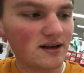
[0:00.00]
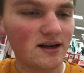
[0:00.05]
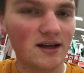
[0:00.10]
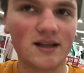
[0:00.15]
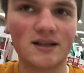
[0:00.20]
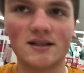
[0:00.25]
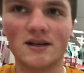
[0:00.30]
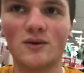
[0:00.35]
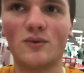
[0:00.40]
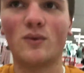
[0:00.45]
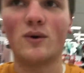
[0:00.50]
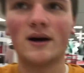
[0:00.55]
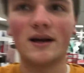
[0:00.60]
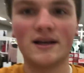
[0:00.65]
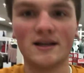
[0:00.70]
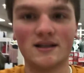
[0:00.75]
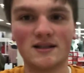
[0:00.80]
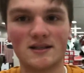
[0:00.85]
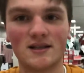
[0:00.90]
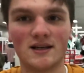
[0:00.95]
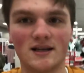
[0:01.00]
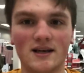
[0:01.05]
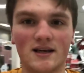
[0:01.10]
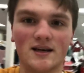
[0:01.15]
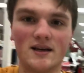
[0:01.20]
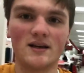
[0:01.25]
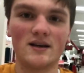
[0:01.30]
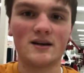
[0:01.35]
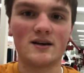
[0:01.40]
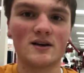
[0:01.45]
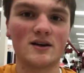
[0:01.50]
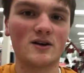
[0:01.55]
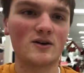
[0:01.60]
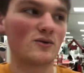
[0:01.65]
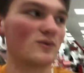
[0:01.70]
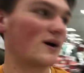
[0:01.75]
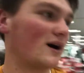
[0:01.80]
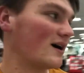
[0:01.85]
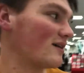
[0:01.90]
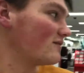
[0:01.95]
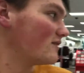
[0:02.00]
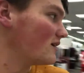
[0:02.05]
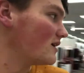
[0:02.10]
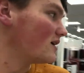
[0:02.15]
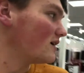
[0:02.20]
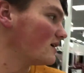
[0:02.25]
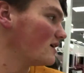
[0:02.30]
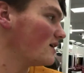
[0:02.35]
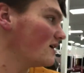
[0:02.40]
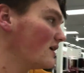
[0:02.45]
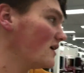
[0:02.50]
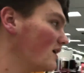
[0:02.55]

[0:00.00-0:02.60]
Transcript: It's a white tea, guava,